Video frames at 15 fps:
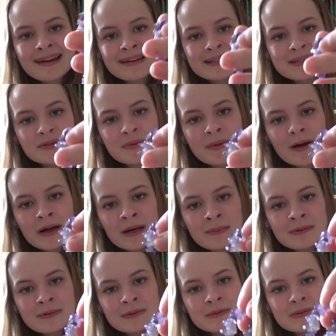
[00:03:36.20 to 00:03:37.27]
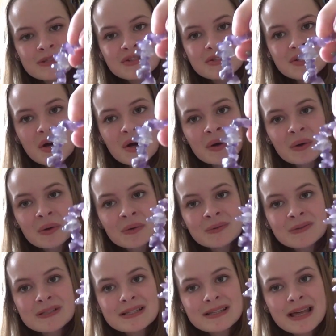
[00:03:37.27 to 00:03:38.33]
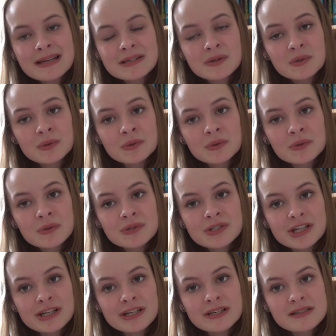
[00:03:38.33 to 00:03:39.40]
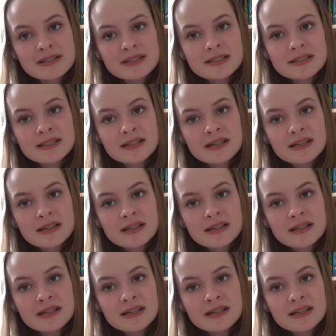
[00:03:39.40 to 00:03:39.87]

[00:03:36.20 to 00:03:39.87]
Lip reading: It's all purple stones. That is gorgeous.